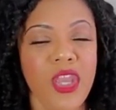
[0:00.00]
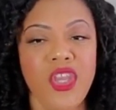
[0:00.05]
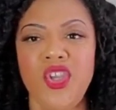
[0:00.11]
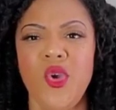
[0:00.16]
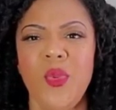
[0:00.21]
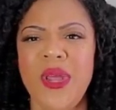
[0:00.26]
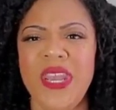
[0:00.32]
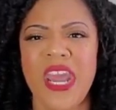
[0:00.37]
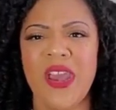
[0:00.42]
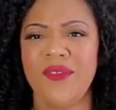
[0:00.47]

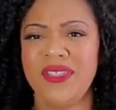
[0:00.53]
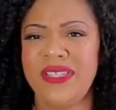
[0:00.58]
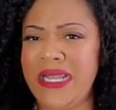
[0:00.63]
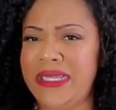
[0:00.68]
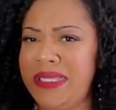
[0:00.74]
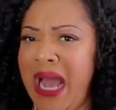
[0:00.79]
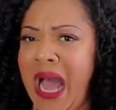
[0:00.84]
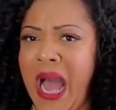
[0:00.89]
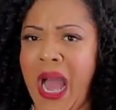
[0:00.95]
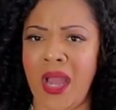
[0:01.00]
You would never say,
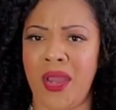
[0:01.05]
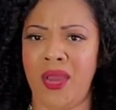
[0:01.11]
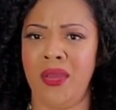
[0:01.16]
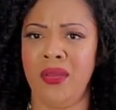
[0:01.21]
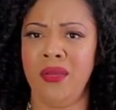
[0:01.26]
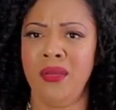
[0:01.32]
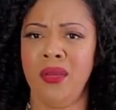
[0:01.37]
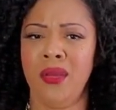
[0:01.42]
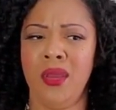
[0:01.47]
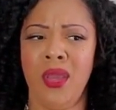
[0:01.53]
Doc,
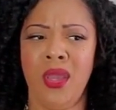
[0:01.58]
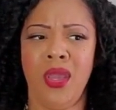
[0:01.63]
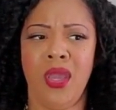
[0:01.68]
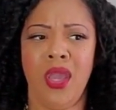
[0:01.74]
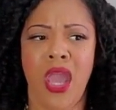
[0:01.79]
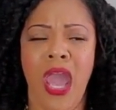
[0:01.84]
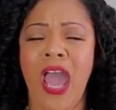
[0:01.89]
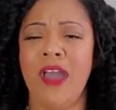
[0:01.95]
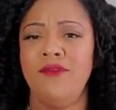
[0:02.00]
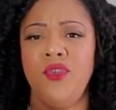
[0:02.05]

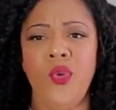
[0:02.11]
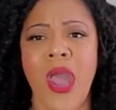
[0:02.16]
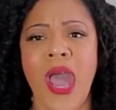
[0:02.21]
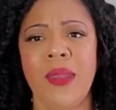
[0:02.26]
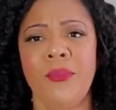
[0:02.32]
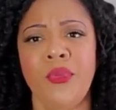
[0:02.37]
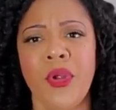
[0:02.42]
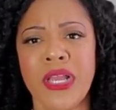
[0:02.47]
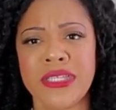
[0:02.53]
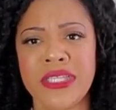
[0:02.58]
have you
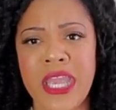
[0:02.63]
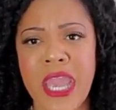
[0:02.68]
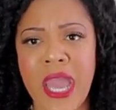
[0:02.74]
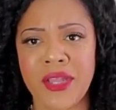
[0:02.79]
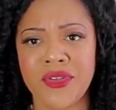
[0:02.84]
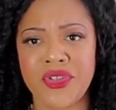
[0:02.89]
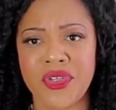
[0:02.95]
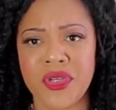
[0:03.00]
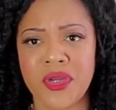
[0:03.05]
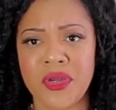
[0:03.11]
had breast
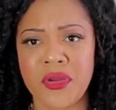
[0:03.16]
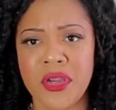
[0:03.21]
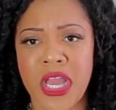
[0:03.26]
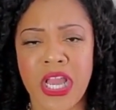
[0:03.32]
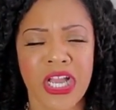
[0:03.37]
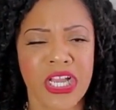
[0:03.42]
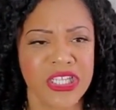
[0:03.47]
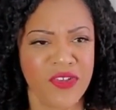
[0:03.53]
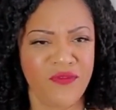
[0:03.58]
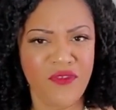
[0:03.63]
cancer?
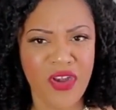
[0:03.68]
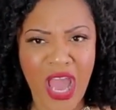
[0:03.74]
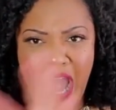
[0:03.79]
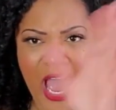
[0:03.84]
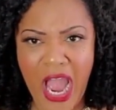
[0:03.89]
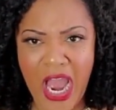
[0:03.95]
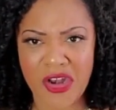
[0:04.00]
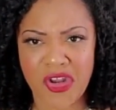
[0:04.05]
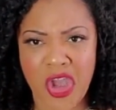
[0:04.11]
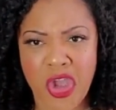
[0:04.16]
Because if
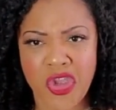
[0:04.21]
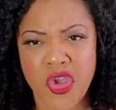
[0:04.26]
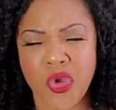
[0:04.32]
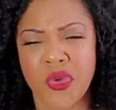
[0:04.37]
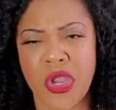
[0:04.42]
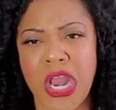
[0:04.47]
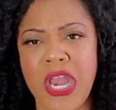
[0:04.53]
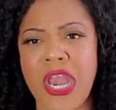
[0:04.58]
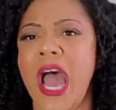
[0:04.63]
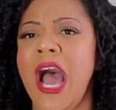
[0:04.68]
not, you
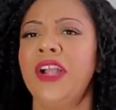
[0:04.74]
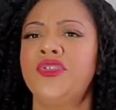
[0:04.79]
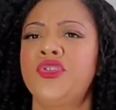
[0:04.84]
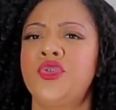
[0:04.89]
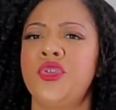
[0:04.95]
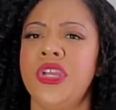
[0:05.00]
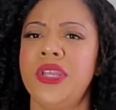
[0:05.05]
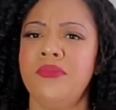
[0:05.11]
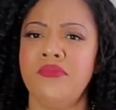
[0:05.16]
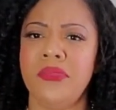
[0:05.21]
cannot
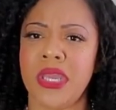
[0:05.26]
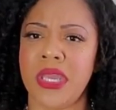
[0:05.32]
treat